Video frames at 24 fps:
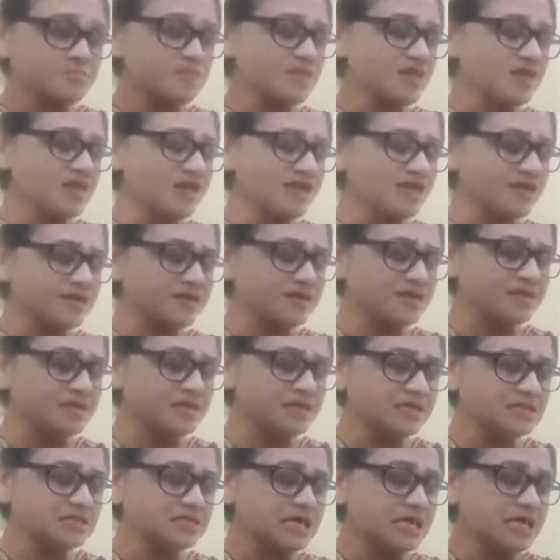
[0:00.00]
Here it
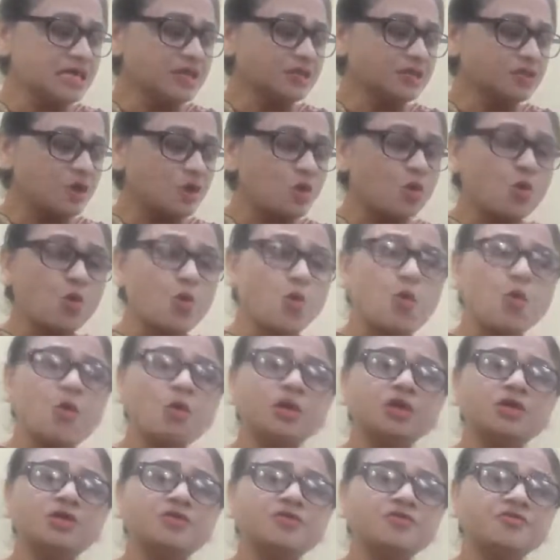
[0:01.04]
is, the
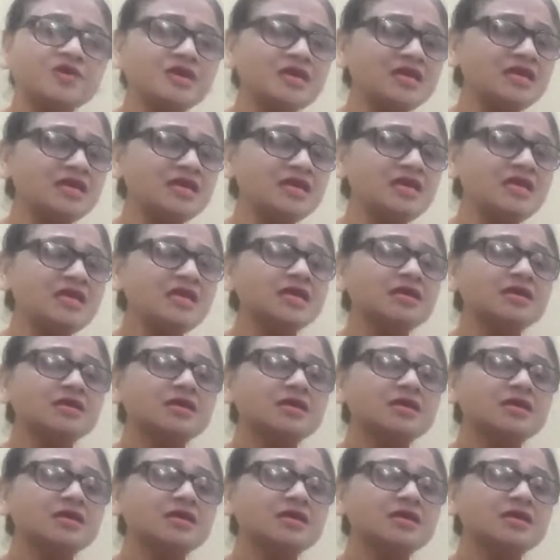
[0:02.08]
whole tree